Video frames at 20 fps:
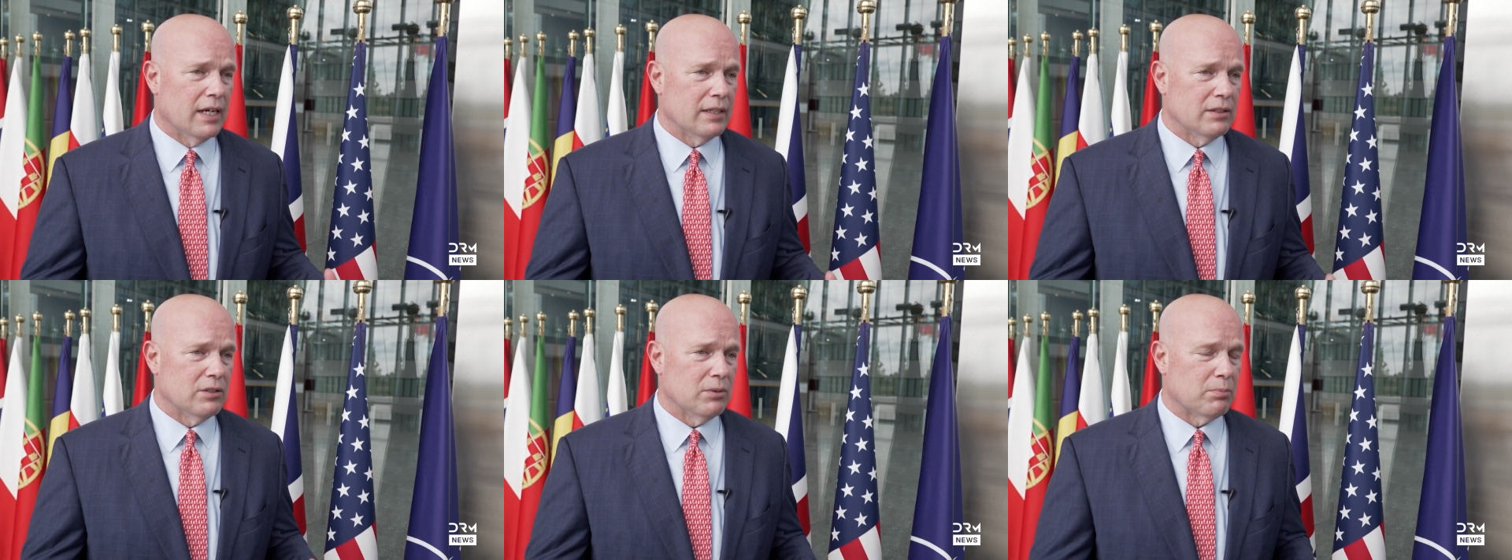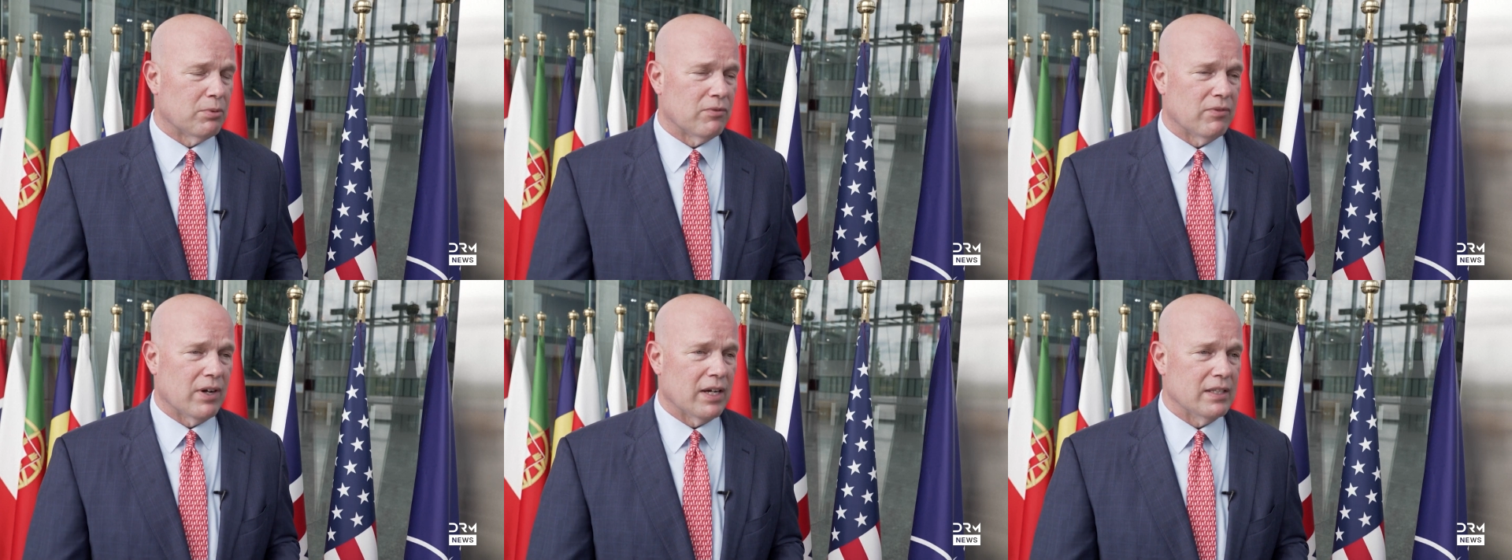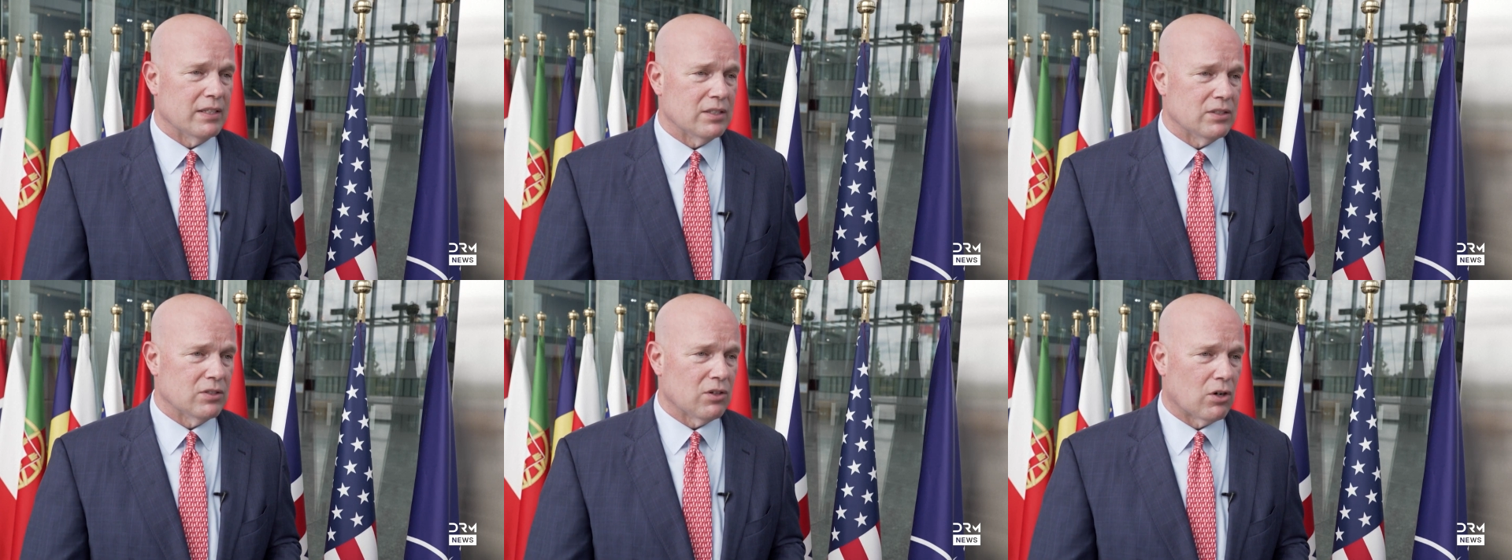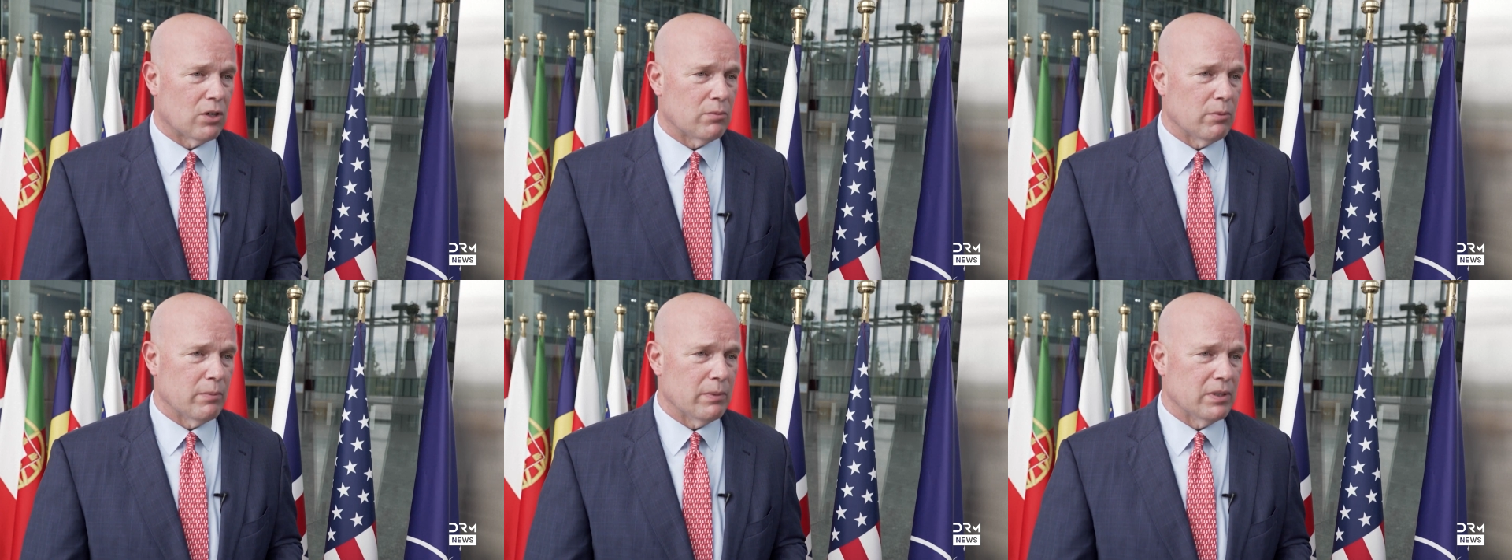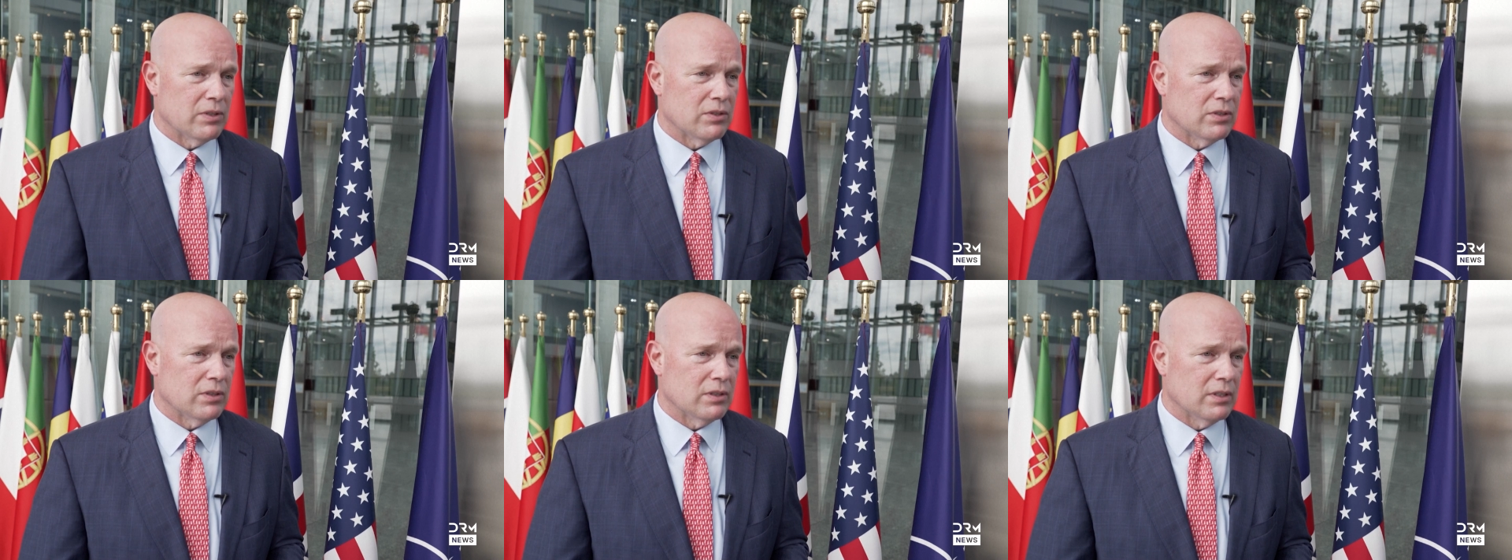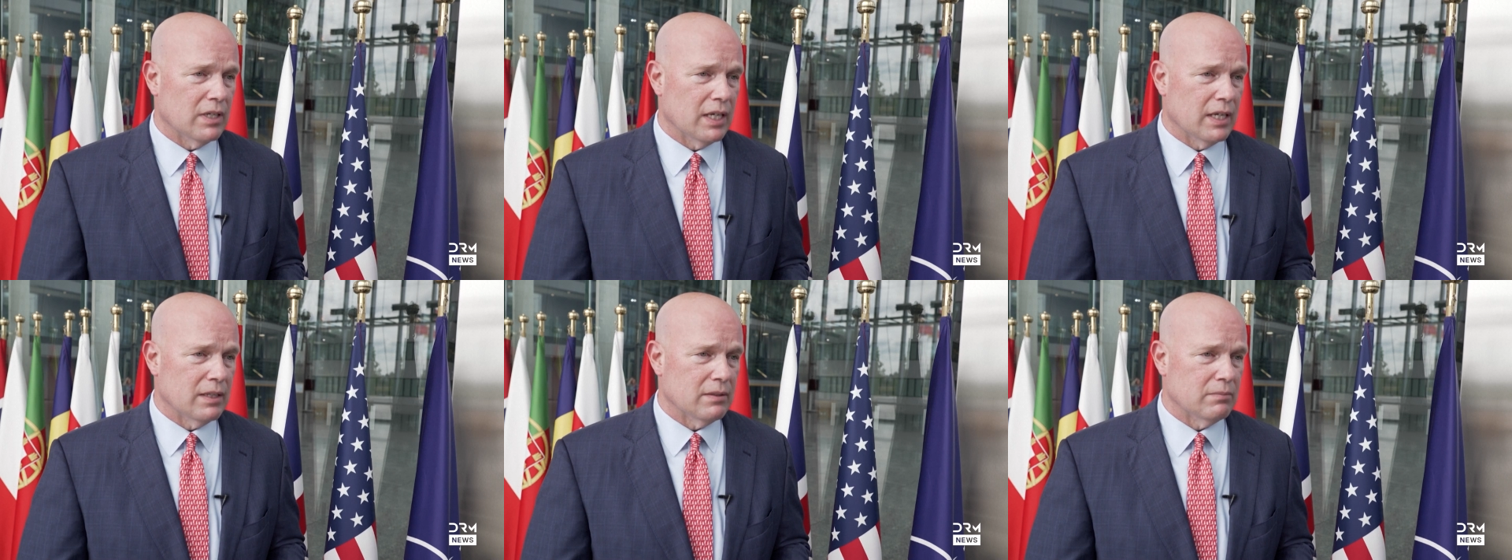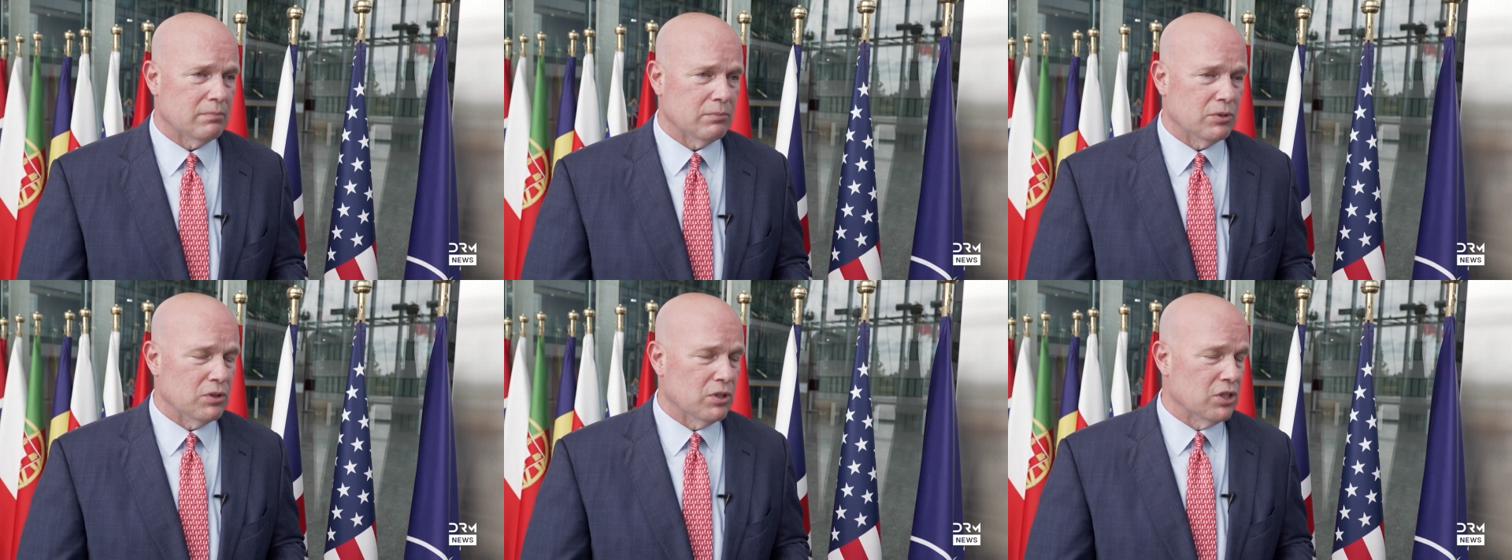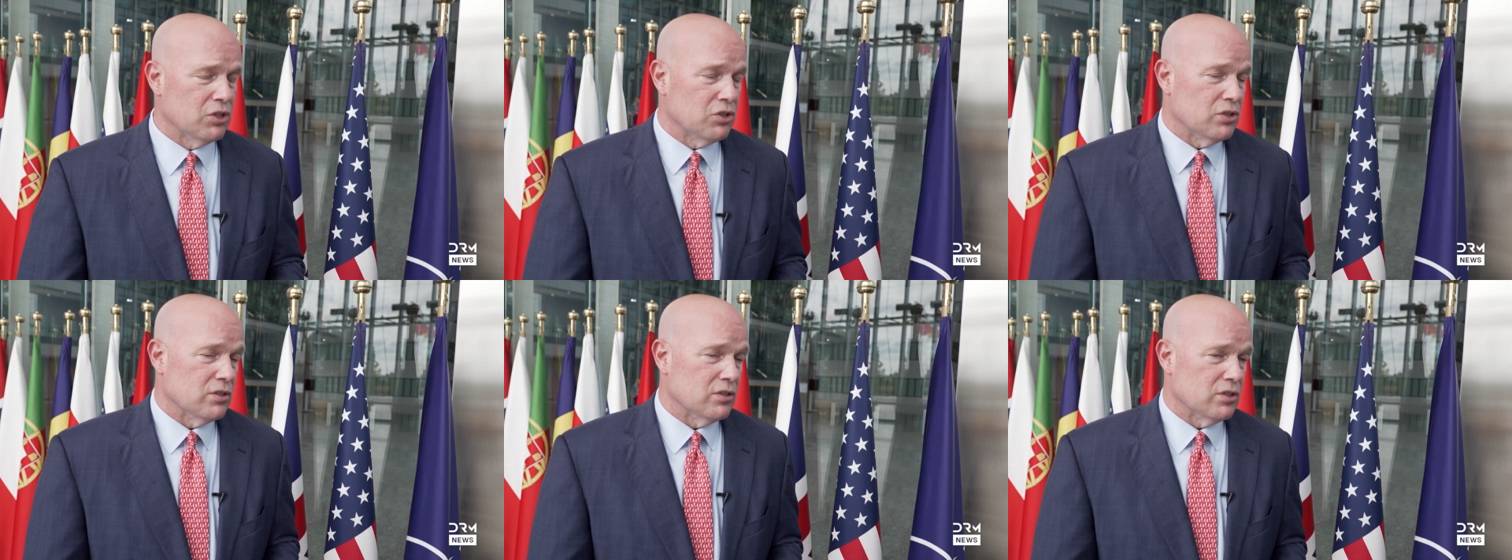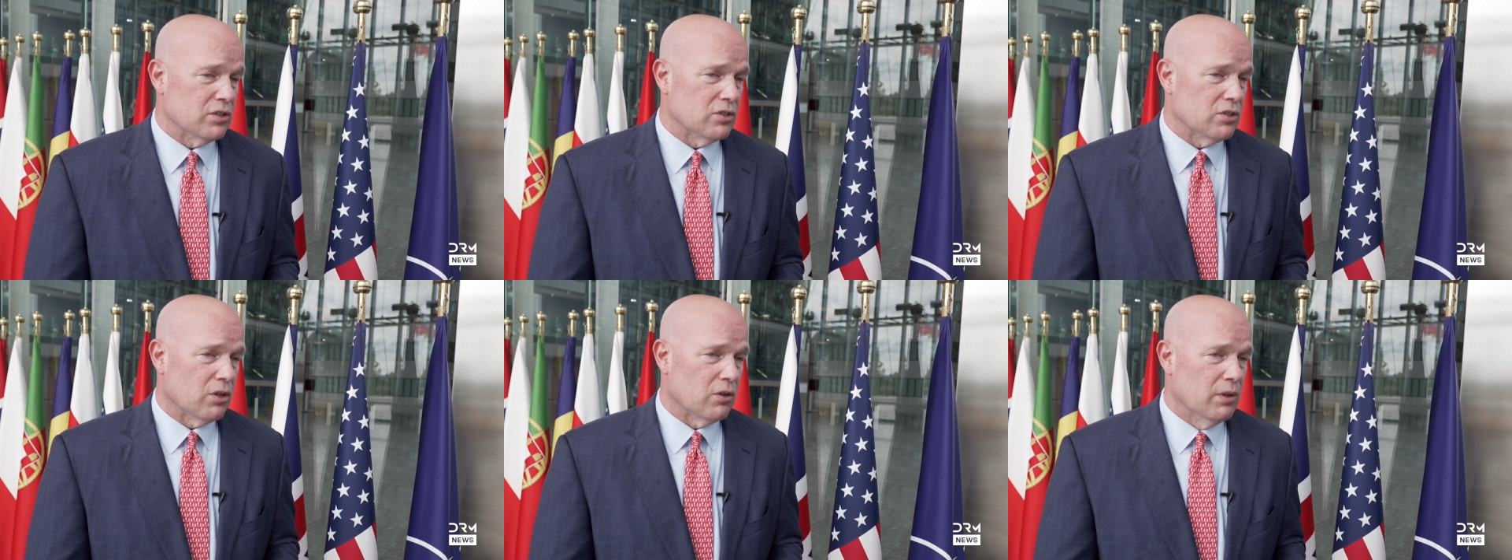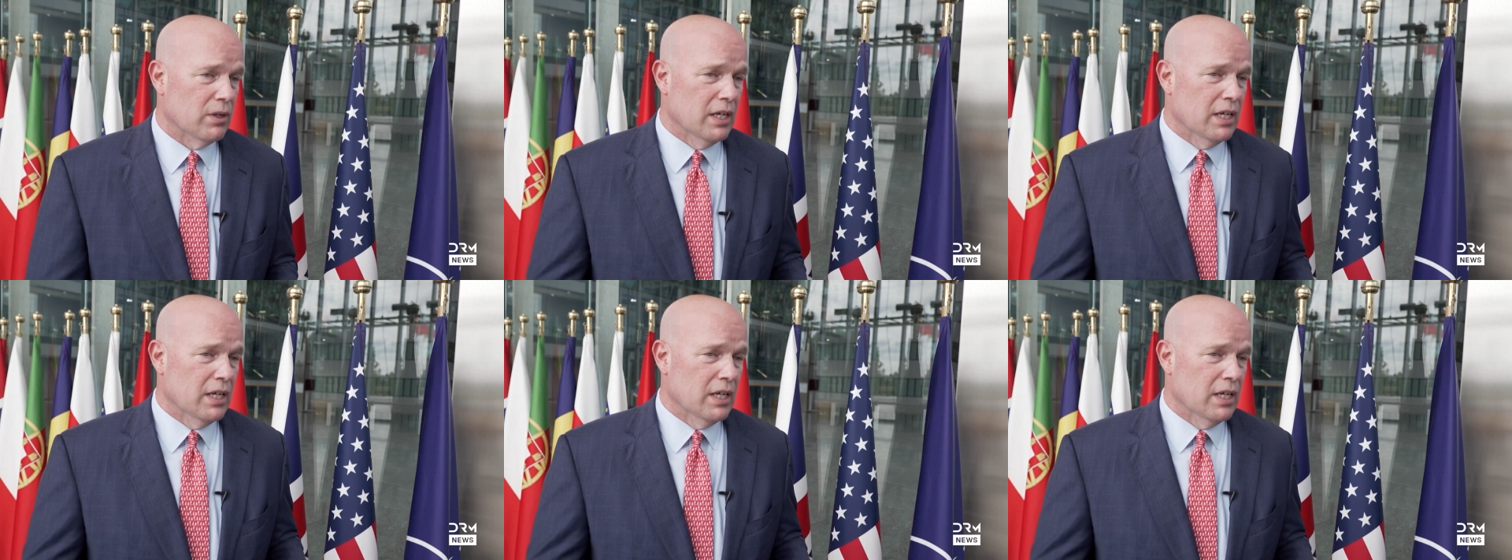to provide these armaments and munitions. And so,